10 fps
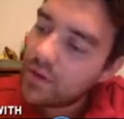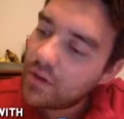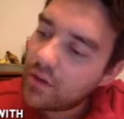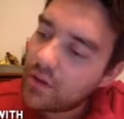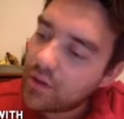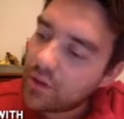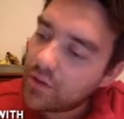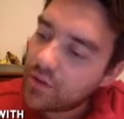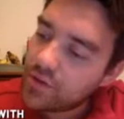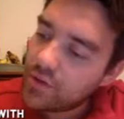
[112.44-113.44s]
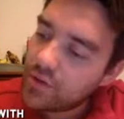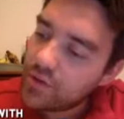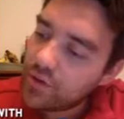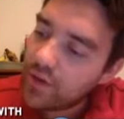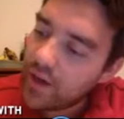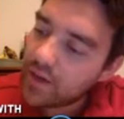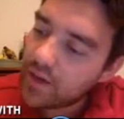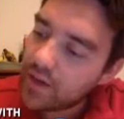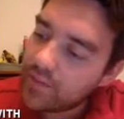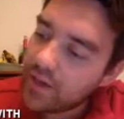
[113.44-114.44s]
Then you go
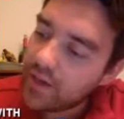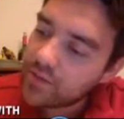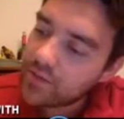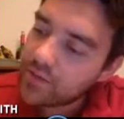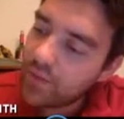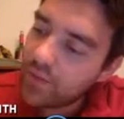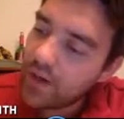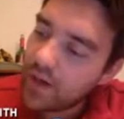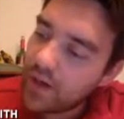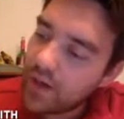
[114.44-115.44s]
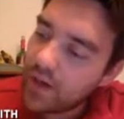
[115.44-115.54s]
2x minus y